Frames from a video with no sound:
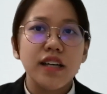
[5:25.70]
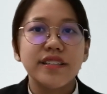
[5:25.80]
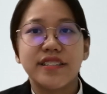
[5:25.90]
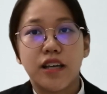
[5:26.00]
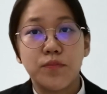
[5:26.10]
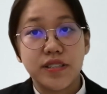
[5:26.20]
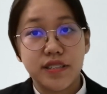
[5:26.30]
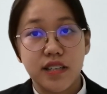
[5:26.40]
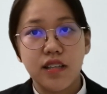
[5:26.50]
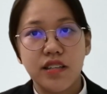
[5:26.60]
This can be
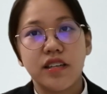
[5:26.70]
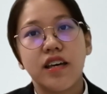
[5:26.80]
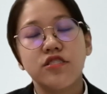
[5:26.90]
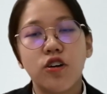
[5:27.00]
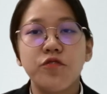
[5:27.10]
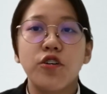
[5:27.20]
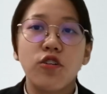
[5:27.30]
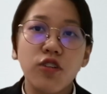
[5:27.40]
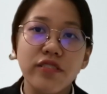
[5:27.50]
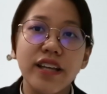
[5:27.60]
seen in the case of
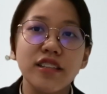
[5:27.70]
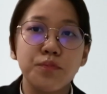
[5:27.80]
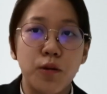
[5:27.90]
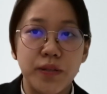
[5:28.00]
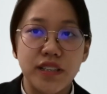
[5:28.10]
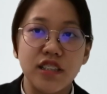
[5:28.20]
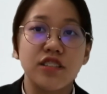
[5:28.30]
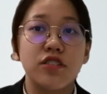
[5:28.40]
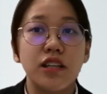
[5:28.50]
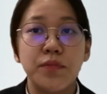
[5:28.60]
Ronex
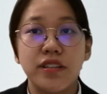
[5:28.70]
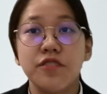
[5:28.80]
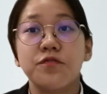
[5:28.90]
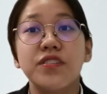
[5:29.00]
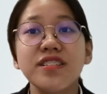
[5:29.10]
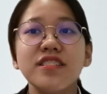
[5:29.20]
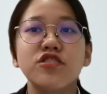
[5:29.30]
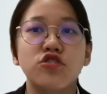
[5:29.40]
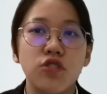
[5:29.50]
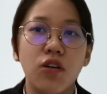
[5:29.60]
Properties Limited
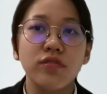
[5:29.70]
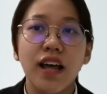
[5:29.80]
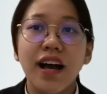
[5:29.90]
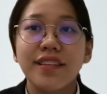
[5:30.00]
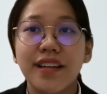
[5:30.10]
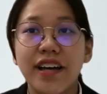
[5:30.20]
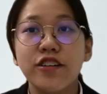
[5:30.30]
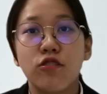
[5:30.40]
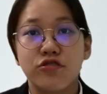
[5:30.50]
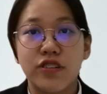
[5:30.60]
versus John
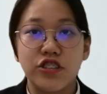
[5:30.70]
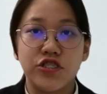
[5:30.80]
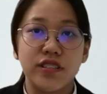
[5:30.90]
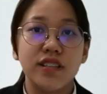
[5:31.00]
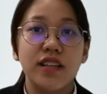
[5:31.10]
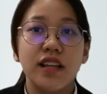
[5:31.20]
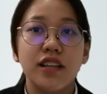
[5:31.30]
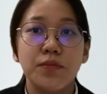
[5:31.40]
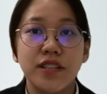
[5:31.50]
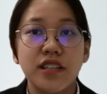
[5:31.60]
Line Construction
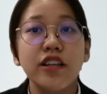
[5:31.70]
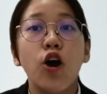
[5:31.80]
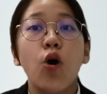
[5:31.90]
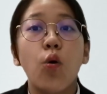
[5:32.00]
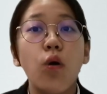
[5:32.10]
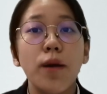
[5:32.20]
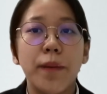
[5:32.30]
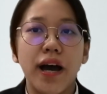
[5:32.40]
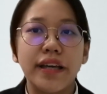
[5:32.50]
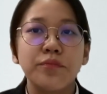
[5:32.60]
Limited,
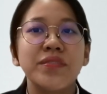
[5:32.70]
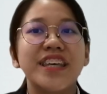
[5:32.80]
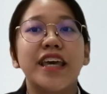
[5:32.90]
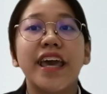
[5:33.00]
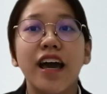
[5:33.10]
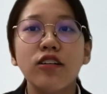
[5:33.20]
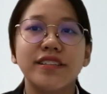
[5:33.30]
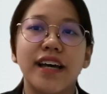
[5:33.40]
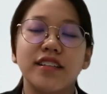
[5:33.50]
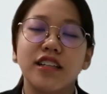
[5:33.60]
whereby it held
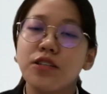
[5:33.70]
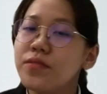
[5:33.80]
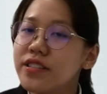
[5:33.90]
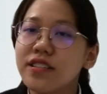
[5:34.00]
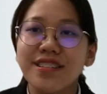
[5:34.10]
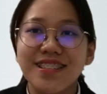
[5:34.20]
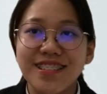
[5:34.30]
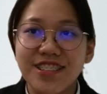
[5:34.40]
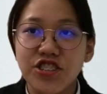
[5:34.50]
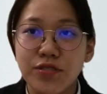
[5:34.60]
that the
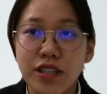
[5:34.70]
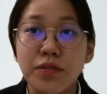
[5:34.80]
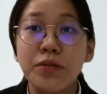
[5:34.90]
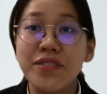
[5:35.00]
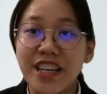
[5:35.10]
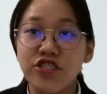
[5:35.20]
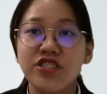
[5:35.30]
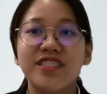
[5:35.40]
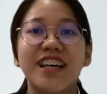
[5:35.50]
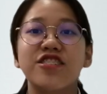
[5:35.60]

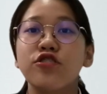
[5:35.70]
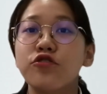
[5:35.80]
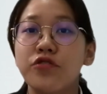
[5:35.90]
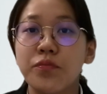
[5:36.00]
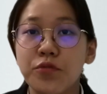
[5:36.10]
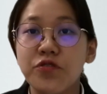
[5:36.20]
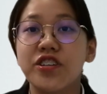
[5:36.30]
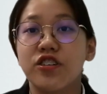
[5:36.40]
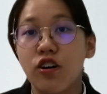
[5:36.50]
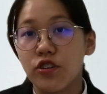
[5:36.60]
limitations does not remove
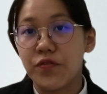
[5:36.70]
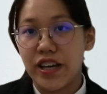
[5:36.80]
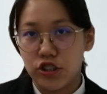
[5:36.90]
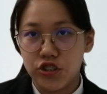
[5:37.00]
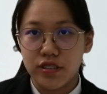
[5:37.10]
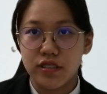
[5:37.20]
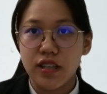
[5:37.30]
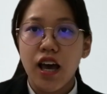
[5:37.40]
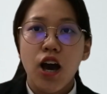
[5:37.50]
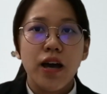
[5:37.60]
the cause of
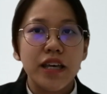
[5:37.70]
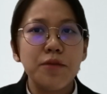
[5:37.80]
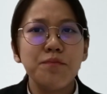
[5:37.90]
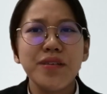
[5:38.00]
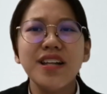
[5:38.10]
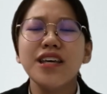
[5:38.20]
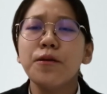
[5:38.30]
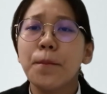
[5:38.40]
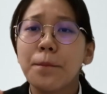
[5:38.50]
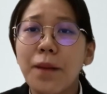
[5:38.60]
actions. It
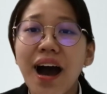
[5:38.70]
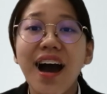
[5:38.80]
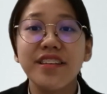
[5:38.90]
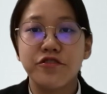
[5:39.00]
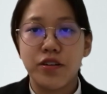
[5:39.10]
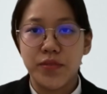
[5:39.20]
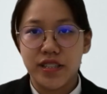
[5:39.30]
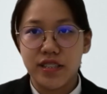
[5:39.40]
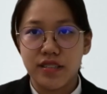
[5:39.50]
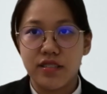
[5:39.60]
merely bar the
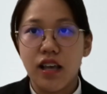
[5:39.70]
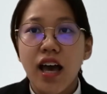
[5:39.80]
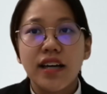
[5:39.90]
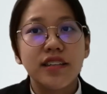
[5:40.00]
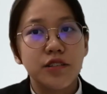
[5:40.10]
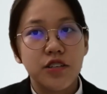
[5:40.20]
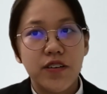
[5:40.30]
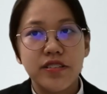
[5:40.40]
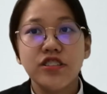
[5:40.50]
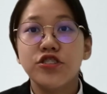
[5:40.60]
remedies. The
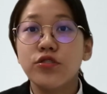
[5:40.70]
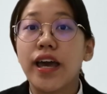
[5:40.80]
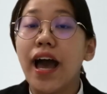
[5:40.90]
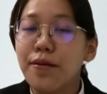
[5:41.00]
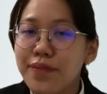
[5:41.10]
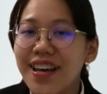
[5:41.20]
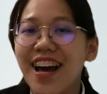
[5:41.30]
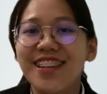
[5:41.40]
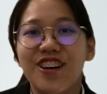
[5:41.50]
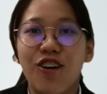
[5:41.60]
defendant still can apply
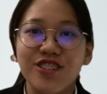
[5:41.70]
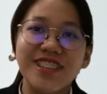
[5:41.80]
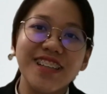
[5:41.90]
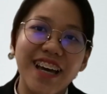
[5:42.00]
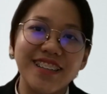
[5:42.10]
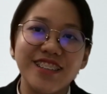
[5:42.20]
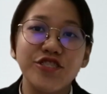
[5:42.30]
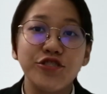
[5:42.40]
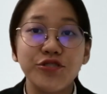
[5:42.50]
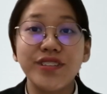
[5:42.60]
under order
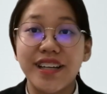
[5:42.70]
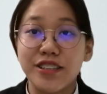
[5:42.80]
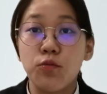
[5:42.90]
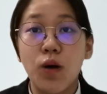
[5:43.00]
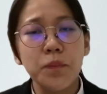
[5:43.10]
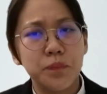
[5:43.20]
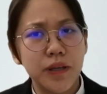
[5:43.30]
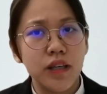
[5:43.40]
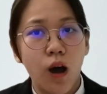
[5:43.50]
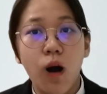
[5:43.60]
acting Rule
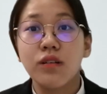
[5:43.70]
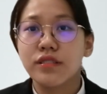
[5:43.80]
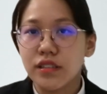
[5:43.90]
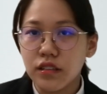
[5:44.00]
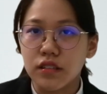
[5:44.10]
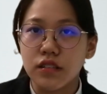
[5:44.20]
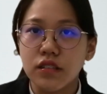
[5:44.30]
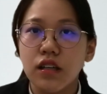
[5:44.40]
19(1)(b) or D.